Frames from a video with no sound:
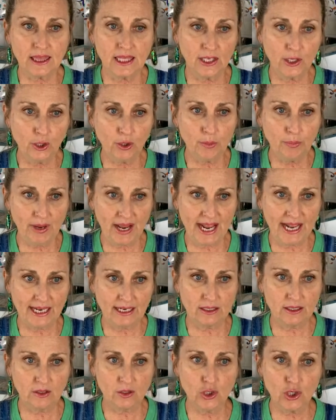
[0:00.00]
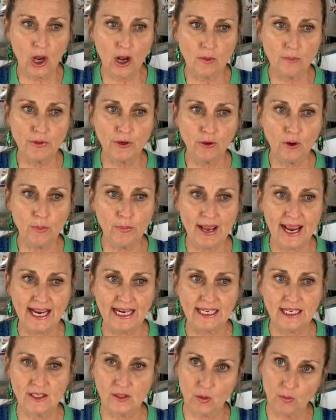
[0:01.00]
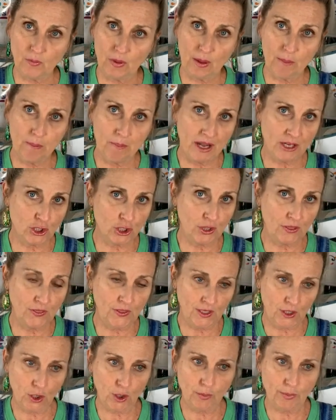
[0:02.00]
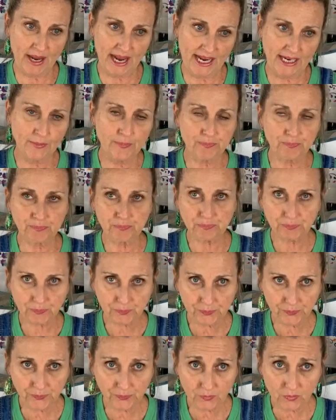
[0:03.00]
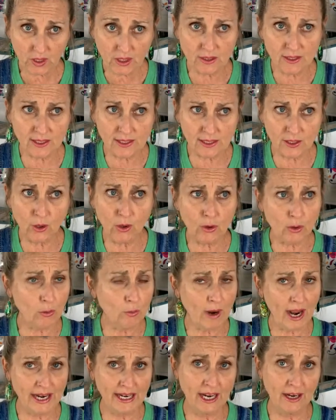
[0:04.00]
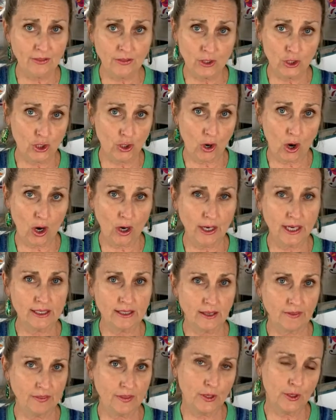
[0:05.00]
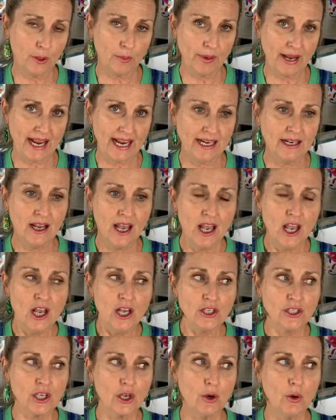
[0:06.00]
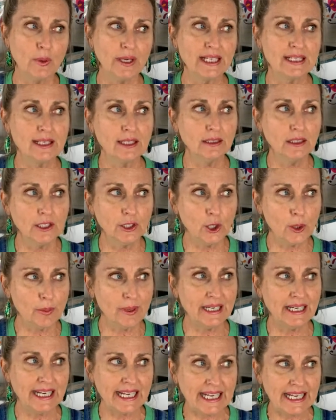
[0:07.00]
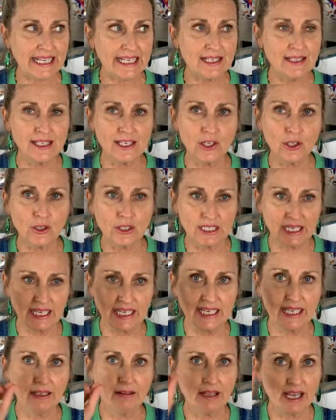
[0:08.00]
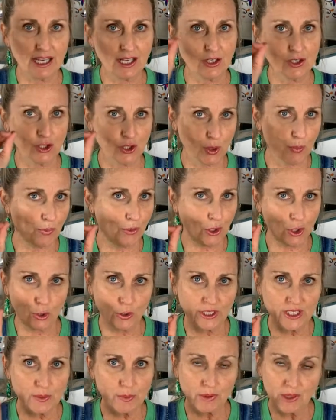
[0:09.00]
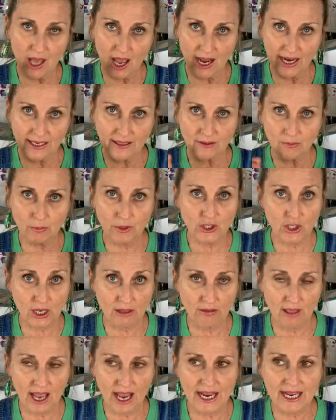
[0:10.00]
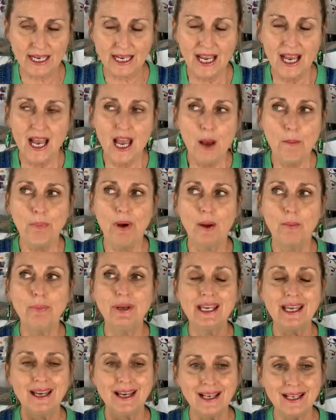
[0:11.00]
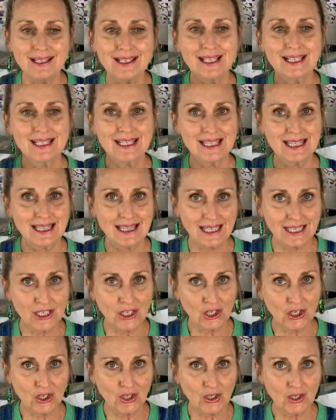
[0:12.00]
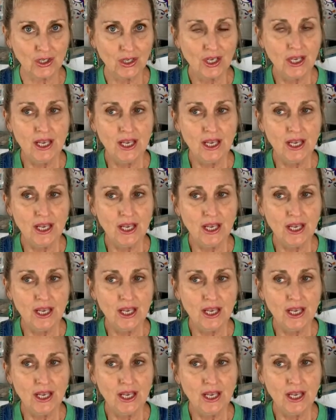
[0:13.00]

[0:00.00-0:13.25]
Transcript: thinner paint. Chalk mineral paint is a much thicker paint. Silk right out of the jar is a thinner paint. So it's a little bit easier to get like a super crisp line, which I like, but because it's thinner,